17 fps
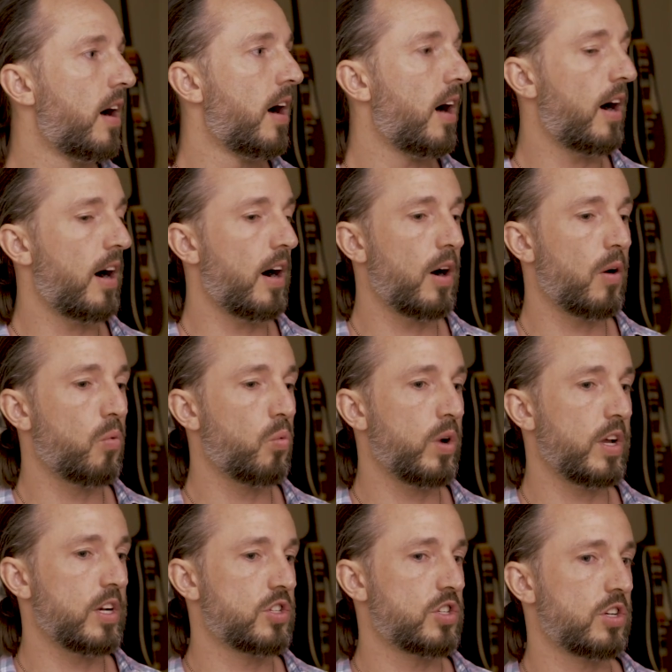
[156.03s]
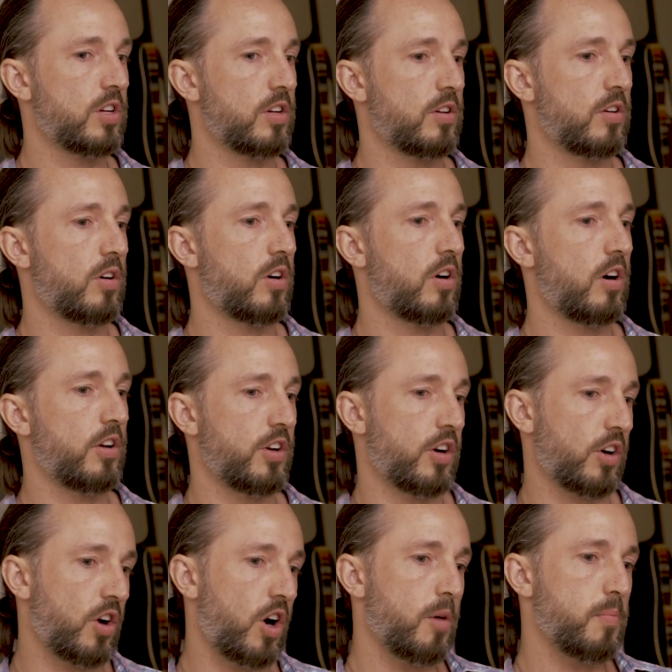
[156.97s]
uh, which
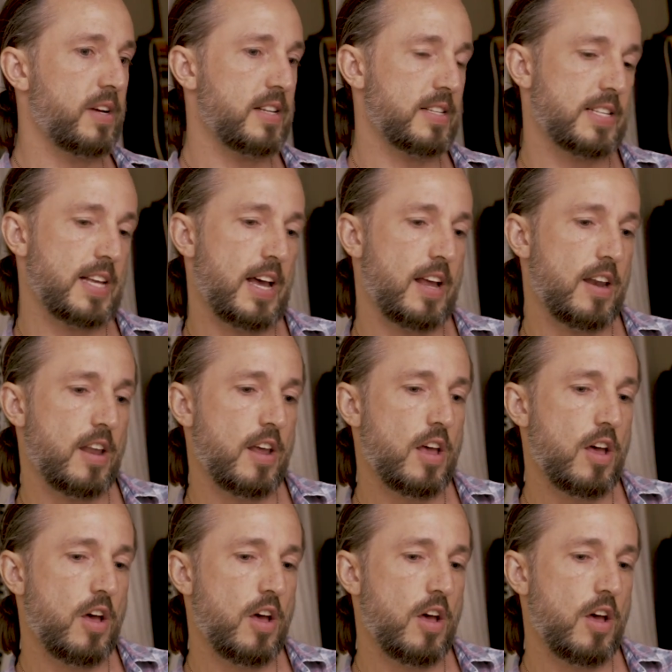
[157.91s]
your comment said,